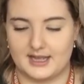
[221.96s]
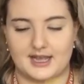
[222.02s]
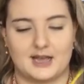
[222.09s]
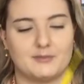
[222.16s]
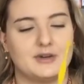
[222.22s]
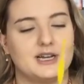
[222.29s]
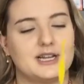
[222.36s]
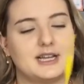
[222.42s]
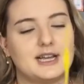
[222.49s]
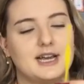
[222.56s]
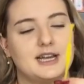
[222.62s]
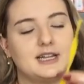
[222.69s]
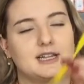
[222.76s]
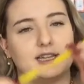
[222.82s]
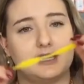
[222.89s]
I'm going to
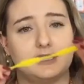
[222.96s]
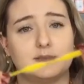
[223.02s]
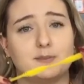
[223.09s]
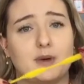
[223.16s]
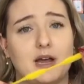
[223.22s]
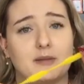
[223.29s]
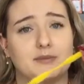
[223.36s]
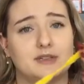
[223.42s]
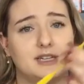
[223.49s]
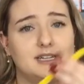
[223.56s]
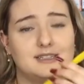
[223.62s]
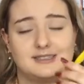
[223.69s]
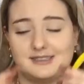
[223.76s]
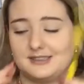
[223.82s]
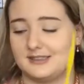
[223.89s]
cut these pipe
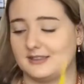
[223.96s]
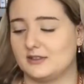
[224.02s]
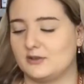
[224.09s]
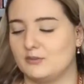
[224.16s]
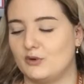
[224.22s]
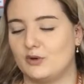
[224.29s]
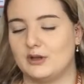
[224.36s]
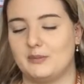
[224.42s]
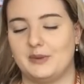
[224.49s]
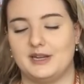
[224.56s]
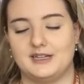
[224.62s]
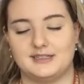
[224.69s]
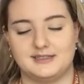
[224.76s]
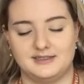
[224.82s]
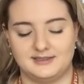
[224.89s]
cleaners into smaller
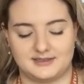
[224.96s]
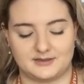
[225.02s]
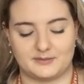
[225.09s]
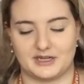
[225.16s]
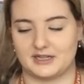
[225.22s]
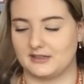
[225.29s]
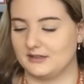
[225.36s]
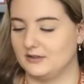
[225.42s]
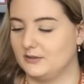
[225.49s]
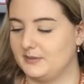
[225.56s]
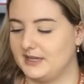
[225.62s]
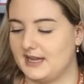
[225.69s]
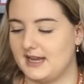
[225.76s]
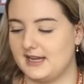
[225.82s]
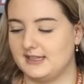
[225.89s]
pieces to make it a little
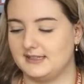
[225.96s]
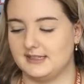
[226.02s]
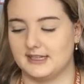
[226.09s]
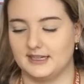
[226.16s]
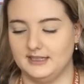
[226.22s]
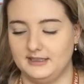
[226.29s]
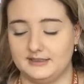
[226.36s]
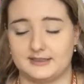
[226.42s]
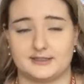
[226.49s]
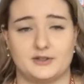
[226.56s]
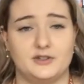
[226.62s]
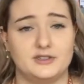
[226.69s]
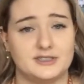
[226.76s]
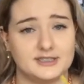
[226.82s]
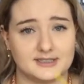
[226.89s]
bit easier. So
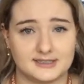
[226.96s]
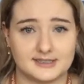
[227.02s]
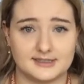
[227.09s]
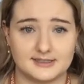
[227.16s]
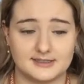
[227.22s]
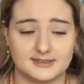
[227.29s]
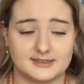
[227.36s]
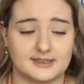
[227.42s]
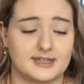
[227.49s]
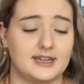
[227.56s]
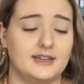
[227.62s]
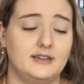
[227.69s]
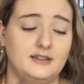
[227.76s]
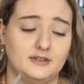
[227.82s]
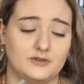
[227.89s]
using the scissors
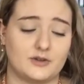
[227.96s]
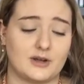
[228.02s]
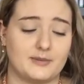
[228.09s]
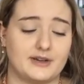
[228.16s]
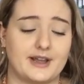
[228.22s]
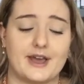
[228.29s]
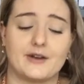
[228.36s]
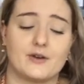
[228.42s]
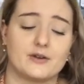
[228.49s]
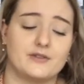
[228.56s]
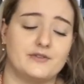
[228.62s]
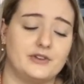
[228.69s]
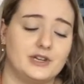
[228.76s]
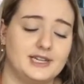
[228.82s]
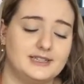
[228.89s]
again, grab an adult
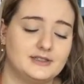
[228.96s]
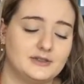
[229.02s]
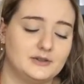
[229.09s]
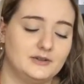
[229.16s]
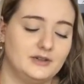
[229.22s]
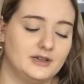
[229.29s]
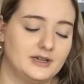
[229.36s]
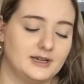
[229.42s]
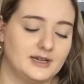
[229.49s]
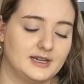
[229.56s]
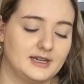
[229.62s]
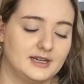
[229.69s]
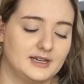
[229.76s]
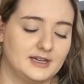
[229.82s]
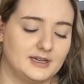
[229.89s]
if you need to.
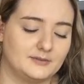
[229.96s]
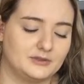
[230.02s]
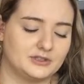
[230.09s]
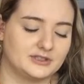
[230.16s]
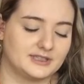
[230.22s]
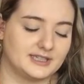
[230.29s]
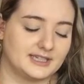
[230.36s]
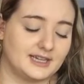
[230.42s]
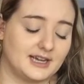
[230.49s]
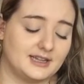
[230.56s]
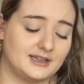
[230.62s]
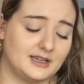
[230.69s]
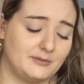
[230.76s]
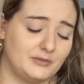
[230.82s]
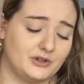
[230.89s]
I'm just going to
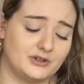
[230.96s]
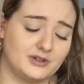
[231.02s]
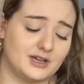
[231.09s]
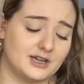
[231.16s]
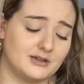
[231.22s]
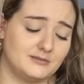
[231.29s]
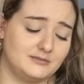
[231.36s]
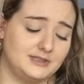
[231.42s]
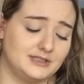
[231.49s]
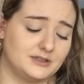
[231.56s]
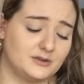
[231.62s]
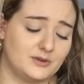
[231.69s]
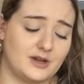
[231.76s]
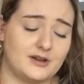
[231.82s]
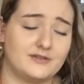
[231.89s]
cut them. You can cut them
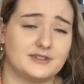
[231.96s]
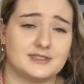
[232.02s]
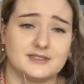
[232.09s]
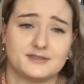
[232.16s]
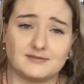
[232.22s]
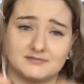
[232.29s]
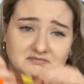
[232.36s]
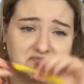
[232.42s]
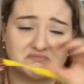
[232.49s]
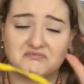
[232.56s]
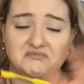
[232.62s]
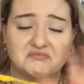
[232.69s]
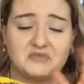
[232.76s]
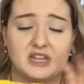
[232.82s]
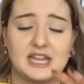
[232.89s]
into however
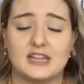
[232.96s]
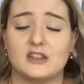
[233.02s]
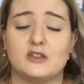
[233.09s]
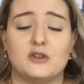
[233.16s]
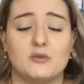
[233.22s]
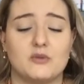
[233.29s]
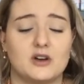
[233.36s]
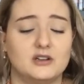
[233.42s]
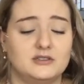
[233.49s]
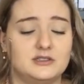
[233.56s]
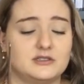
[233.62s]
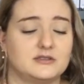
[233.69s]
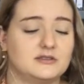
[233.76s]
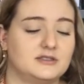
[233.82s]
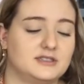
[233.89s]
length you want.
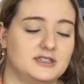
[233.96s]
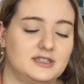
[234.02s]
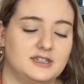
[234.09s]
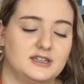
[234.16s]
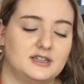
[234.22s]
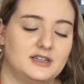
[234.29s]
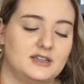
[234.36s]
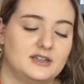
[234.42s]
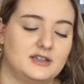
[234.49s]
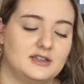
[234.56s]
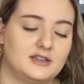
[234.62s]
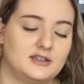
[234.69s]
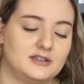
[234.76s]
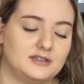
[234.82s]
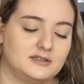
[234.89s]

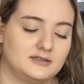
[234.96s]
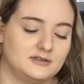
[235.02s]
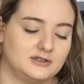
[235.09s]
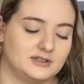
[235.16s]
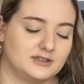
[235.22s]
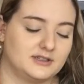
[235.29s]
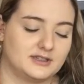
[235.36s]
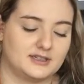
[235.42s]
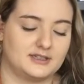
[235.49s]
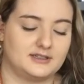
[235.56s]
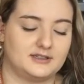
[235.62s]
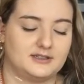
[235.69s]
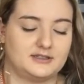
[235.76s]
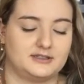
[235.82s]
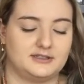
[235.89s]
I'm just going to cut
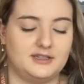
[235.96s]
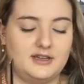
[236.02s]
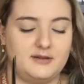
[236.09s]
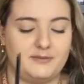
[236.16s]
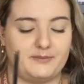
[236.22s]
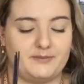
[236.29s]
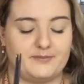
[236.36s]
those up.